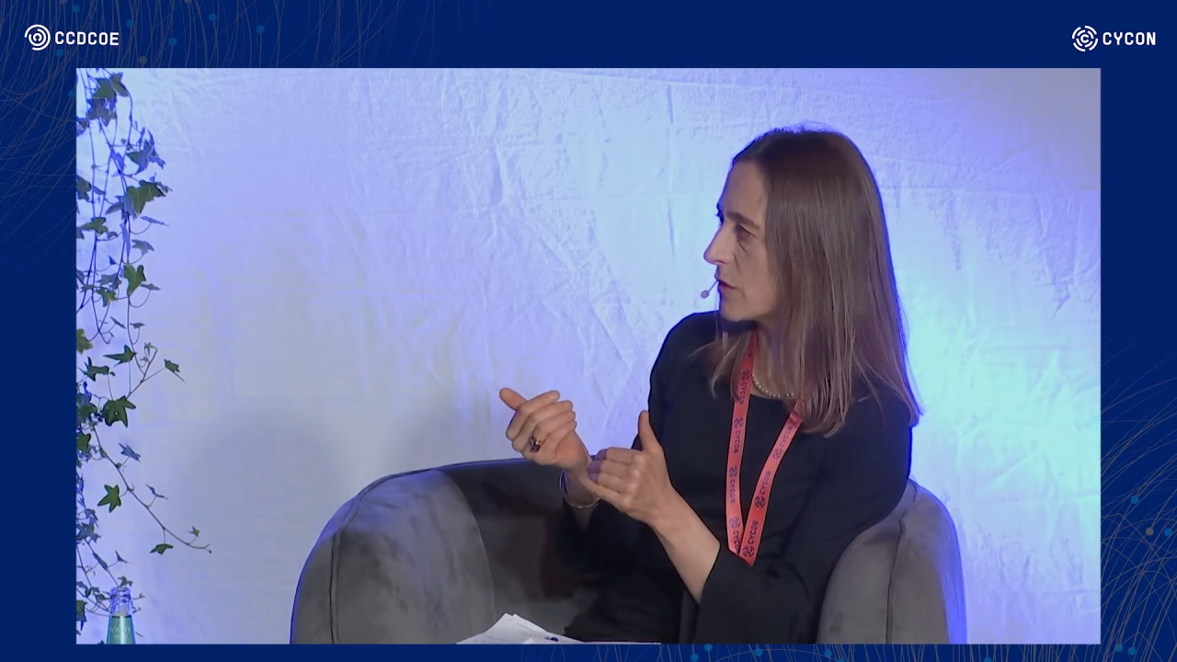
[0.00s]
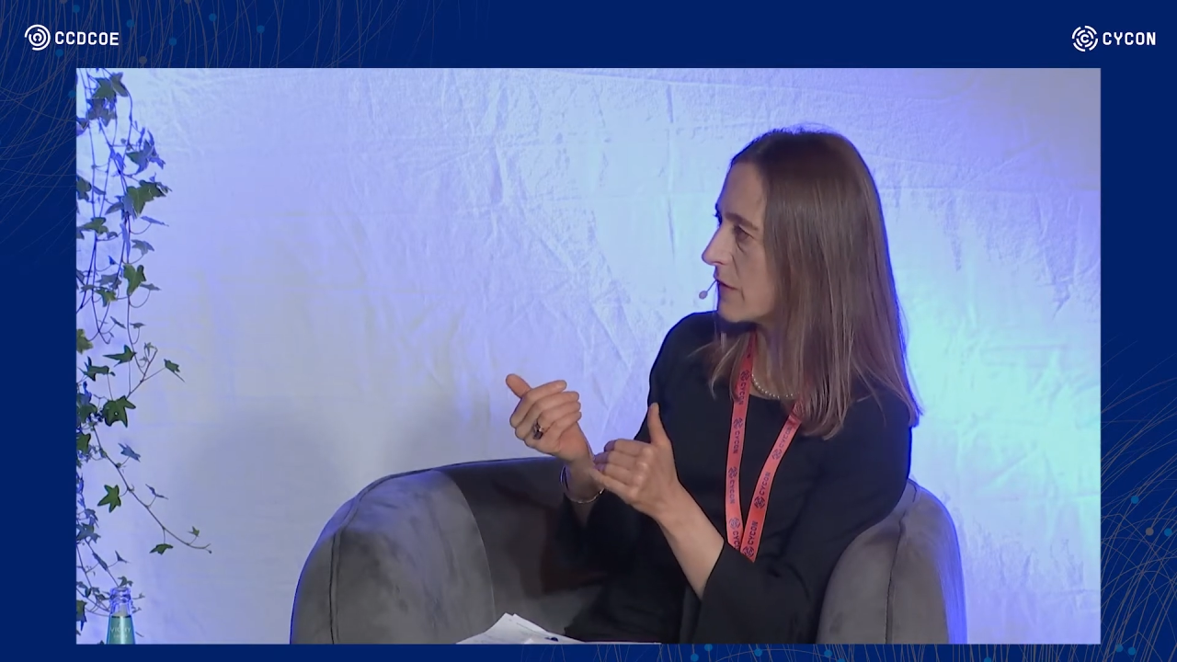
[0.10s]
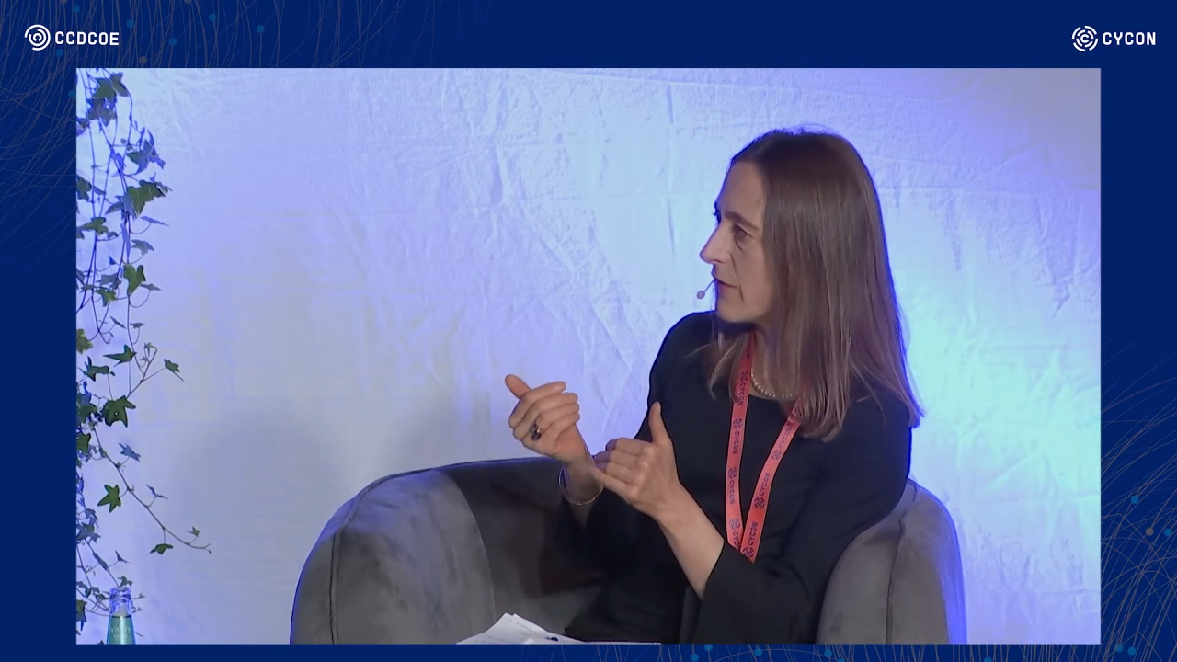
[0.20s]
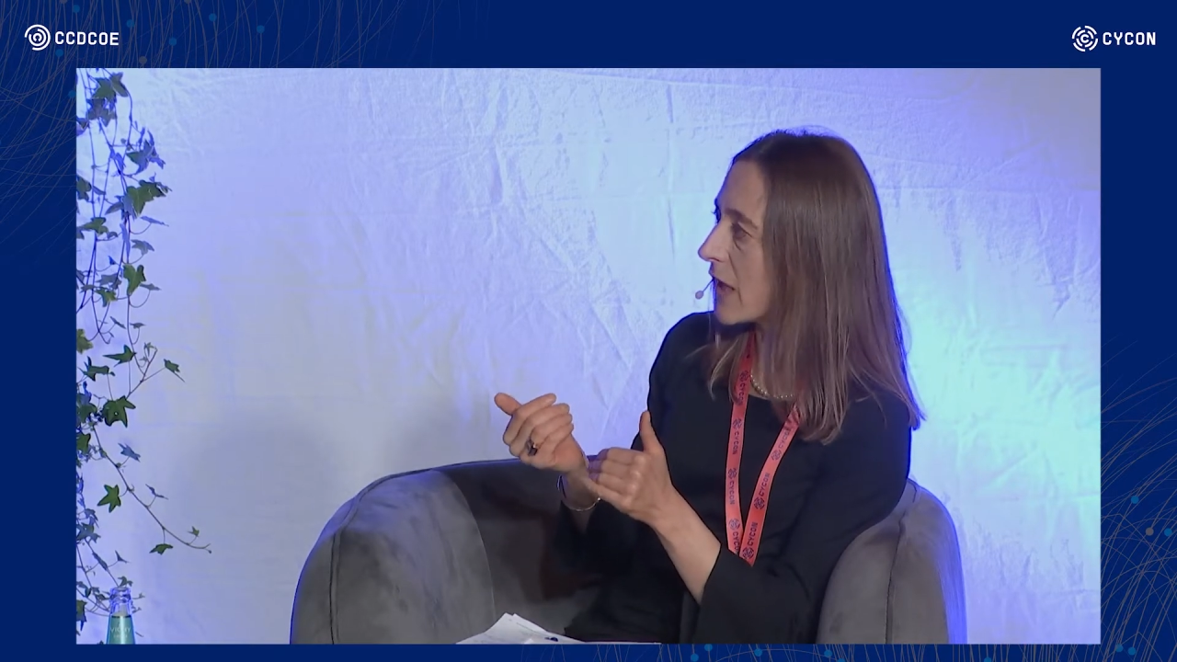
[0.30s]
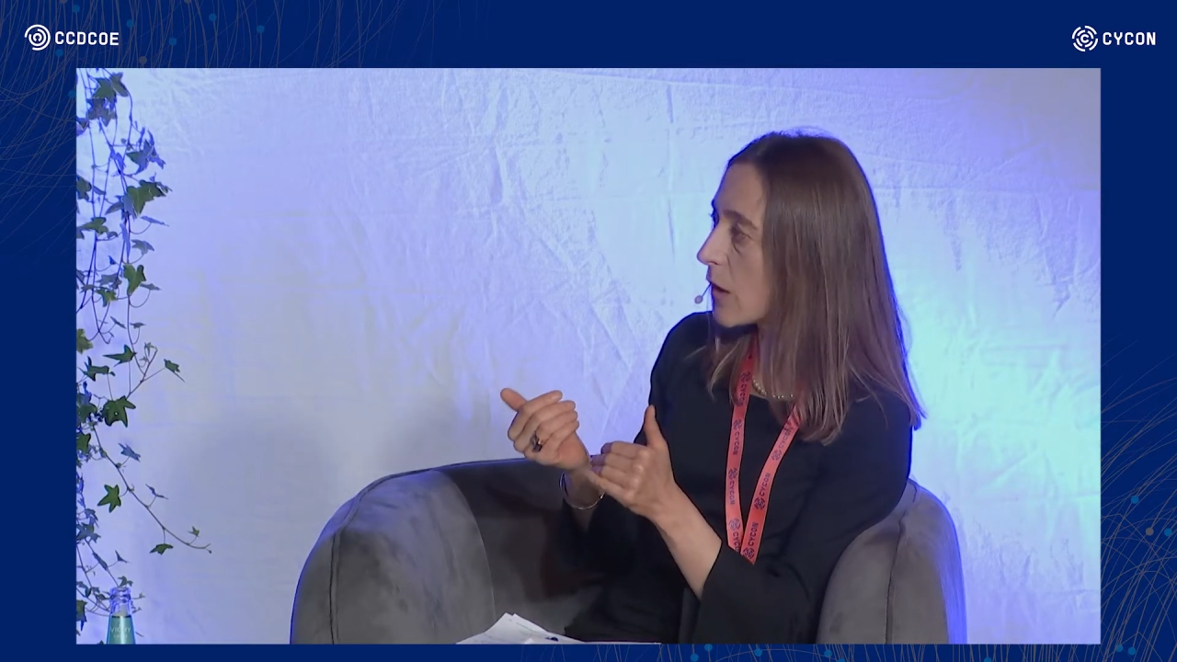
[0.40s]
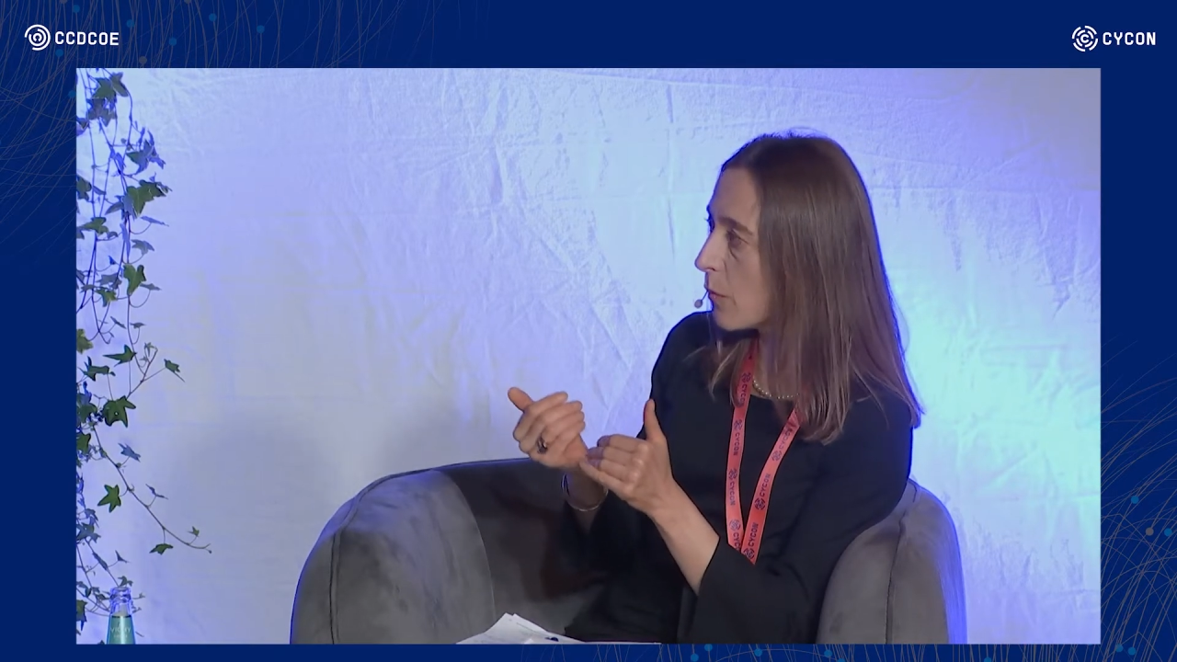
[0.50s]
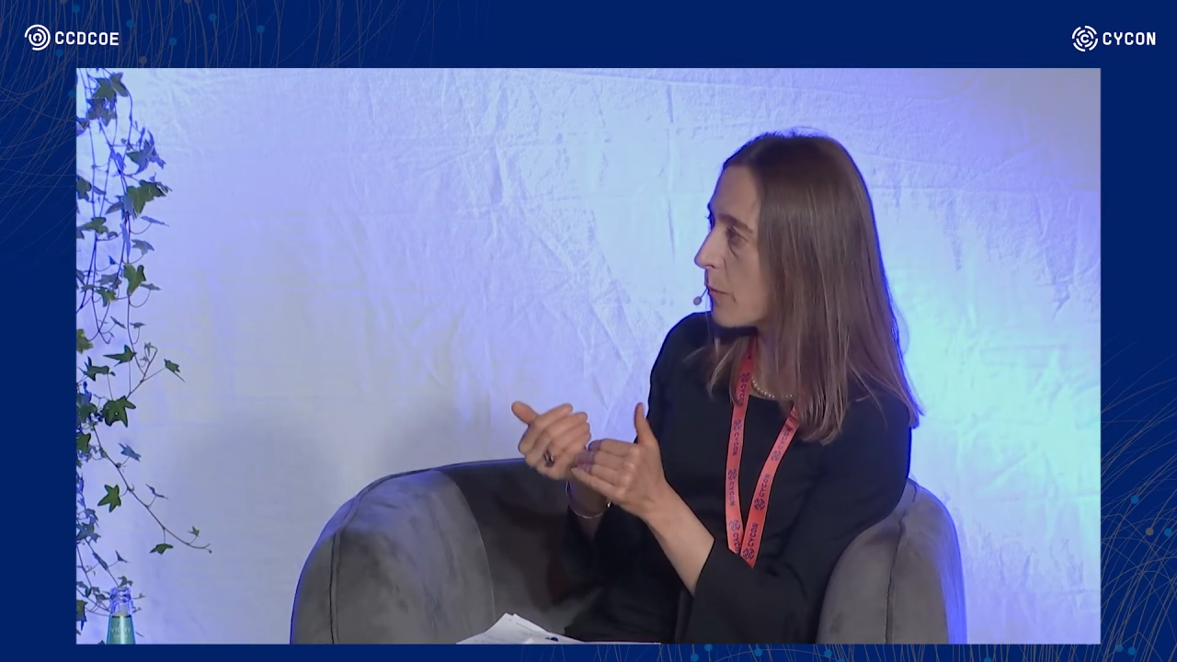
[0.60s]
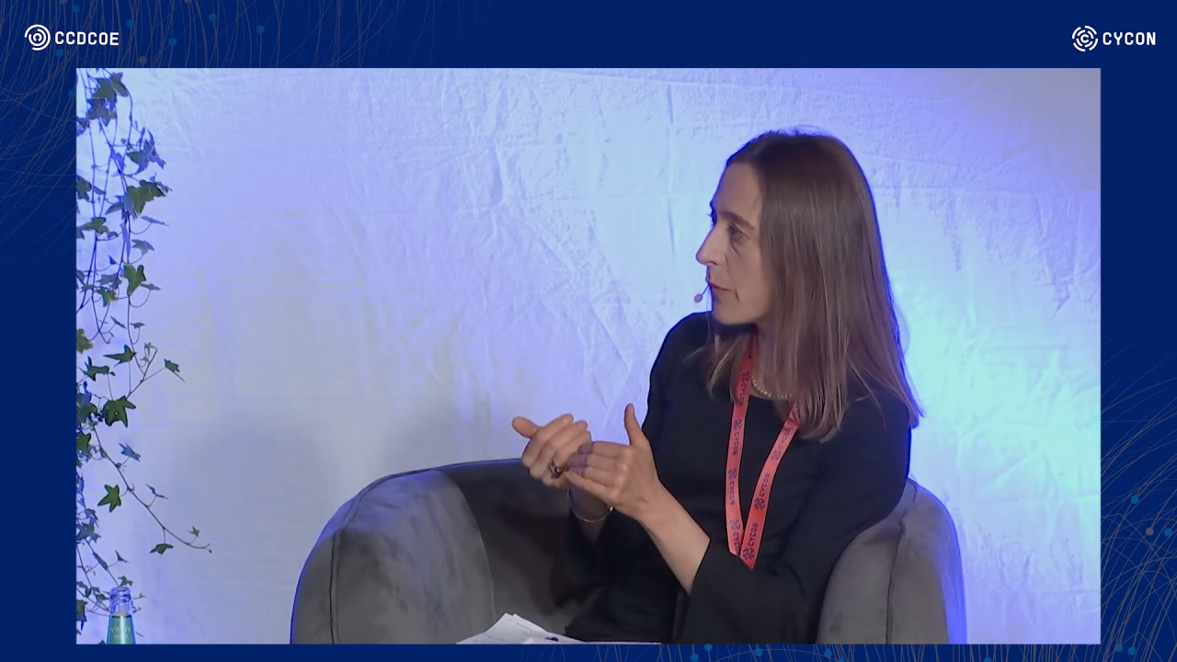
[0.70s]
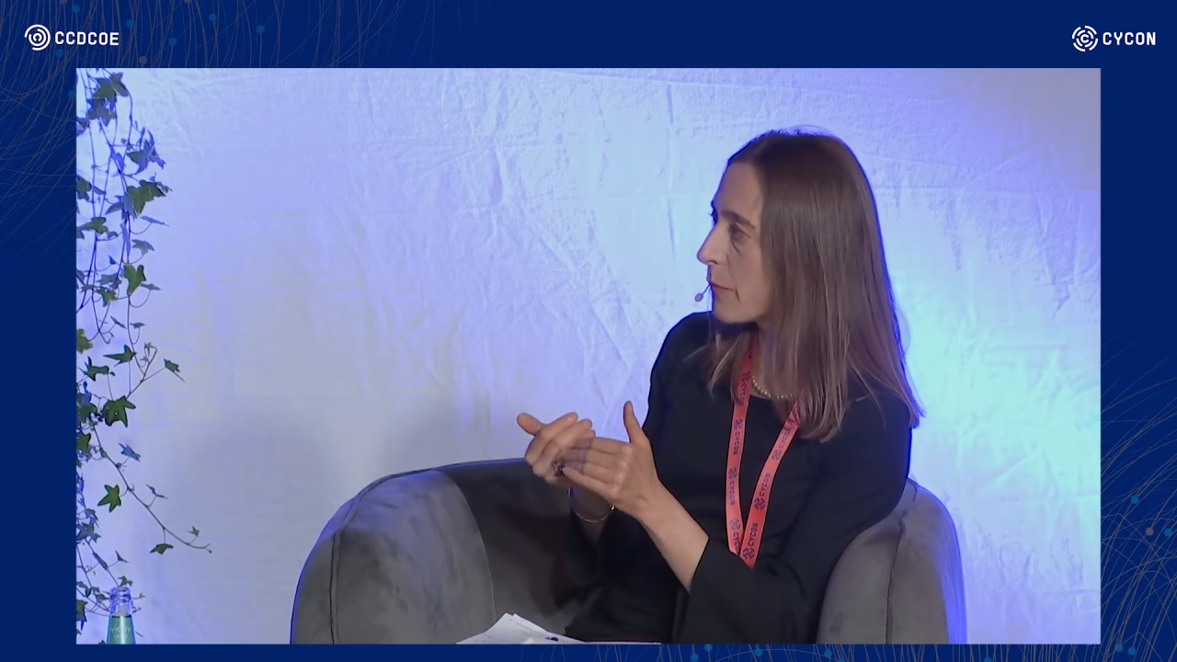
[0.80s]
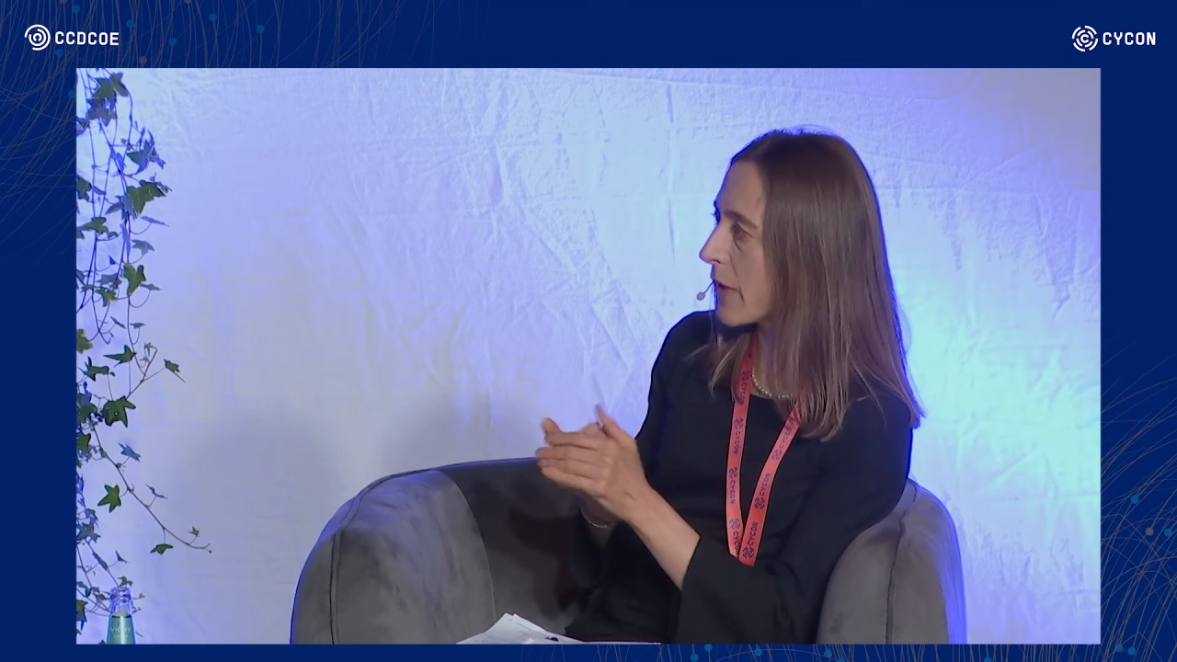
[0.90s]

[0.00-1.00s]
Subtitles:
develop?